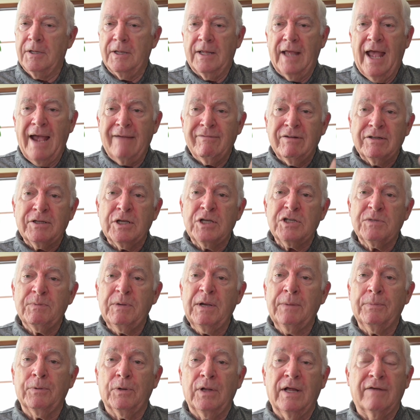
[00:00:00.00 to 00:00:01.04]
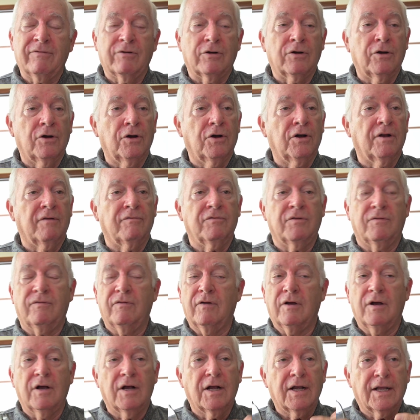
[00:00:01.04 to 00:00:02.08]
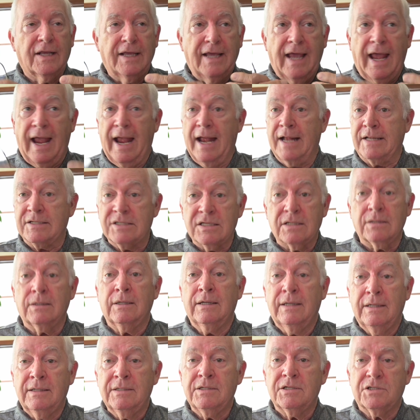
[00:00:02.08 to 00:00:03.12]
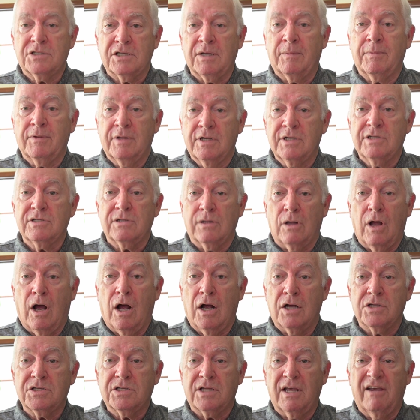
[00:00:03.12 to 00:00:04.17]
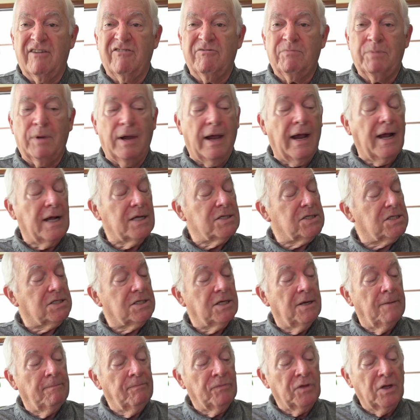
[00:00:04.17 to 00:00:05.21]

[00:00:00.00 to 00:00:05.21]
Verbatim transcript: Haven't these people ever heard of canceling some of these laws they've passed.